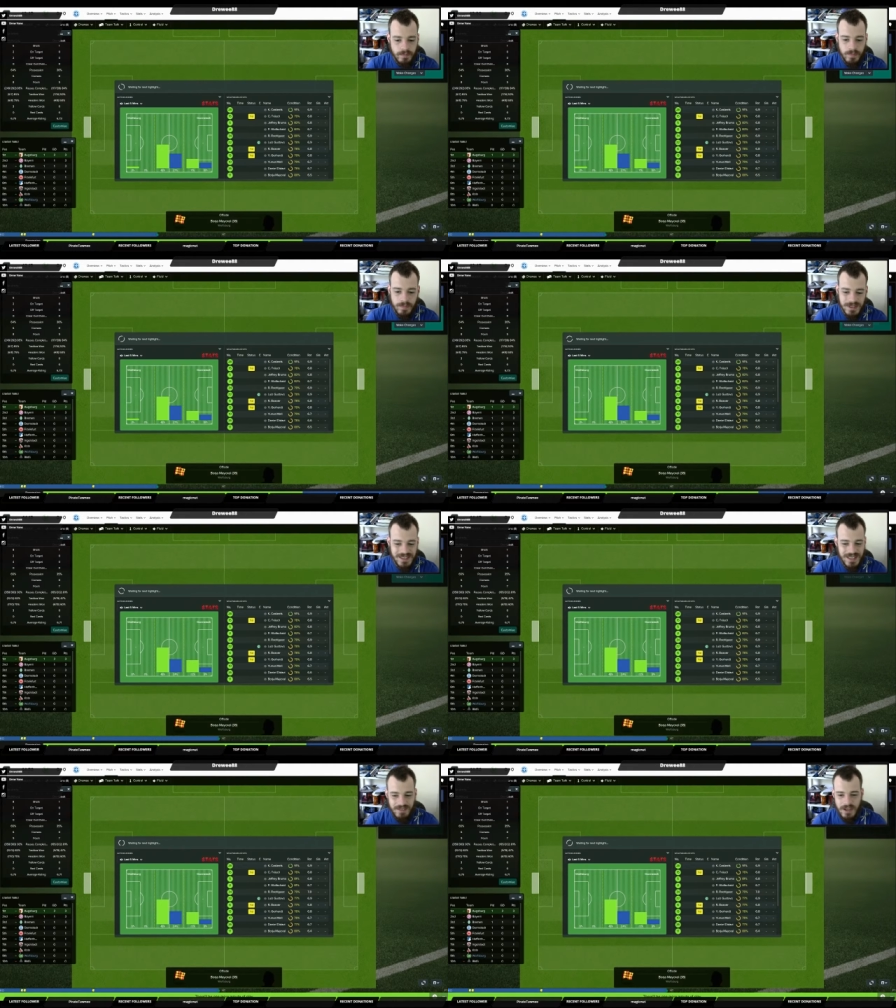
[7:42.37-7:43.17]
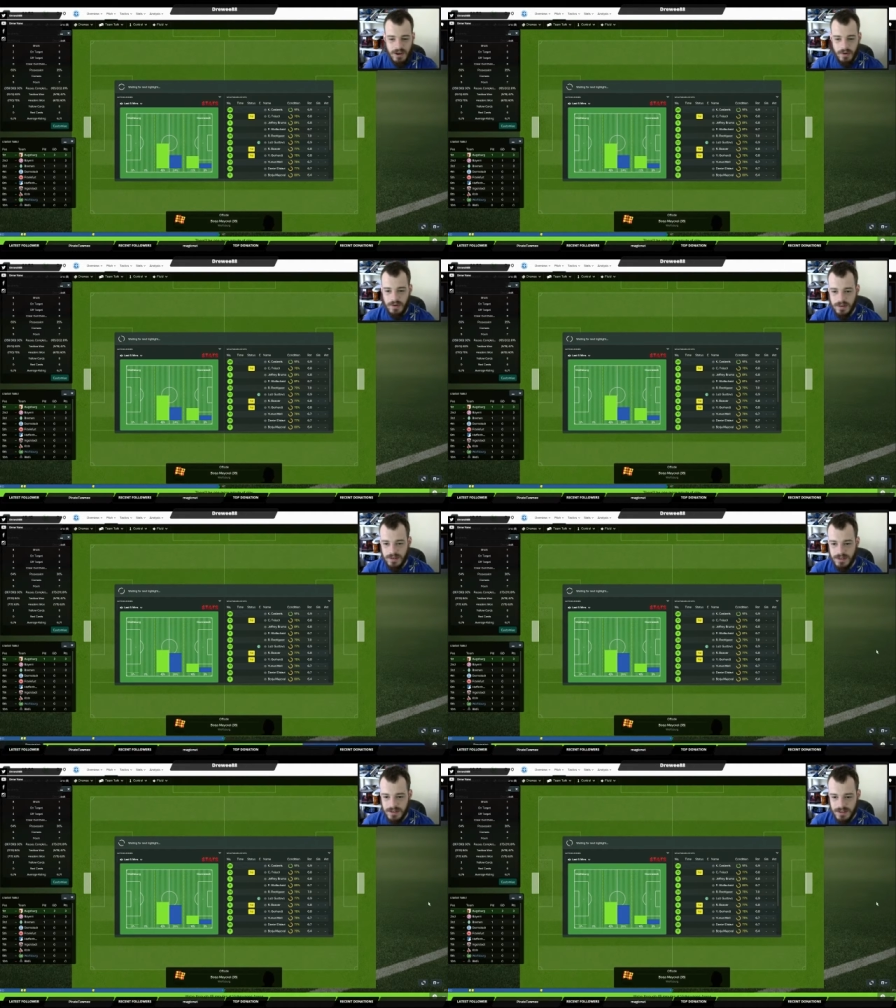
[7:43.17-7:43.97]
But there's nothing going on.
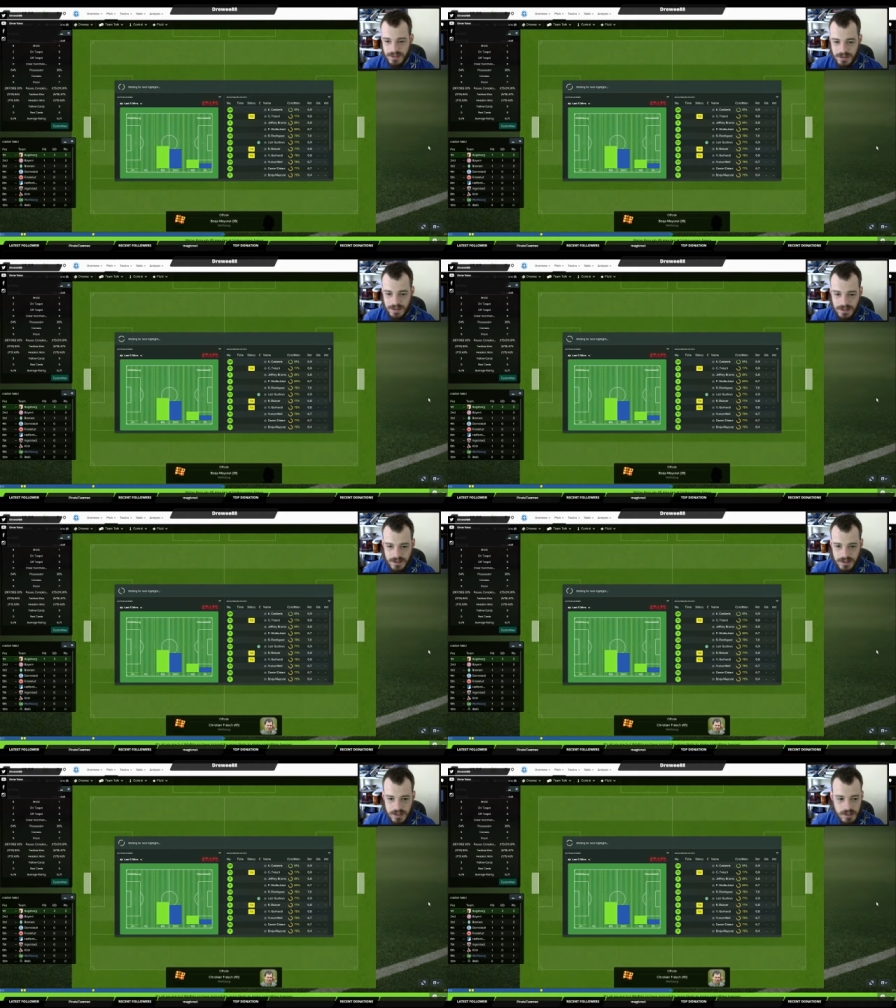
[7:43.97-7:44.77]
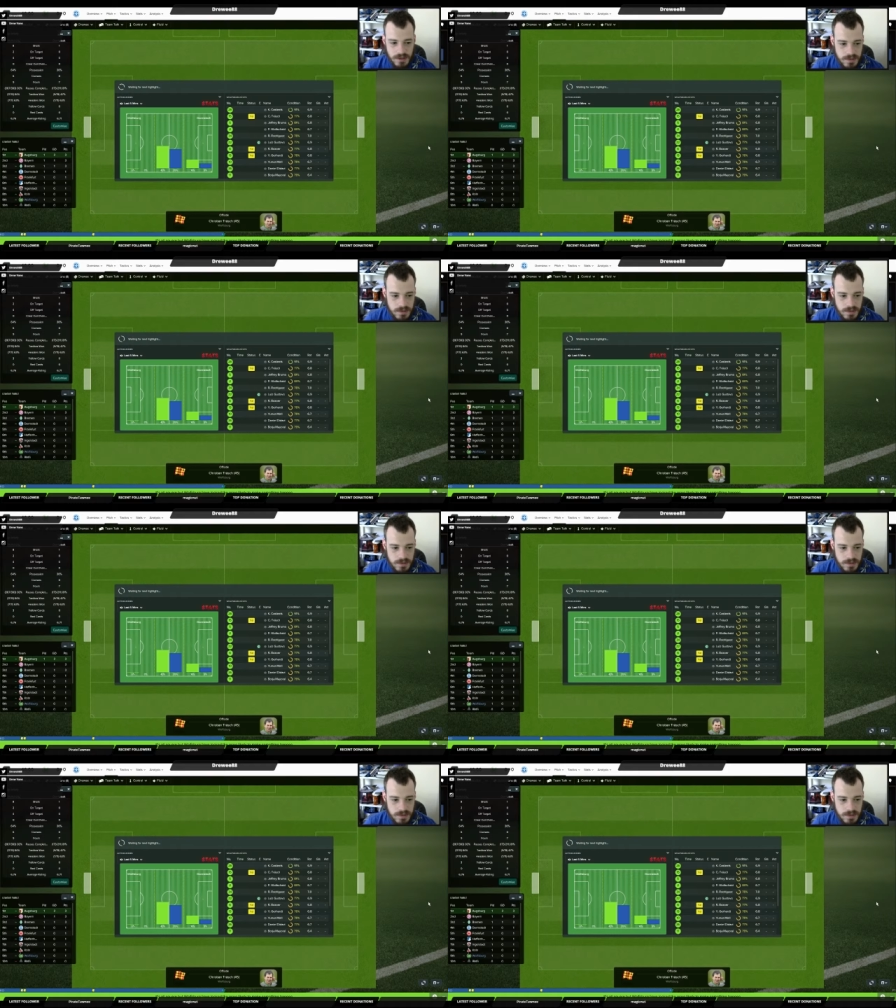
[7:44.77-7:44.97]
No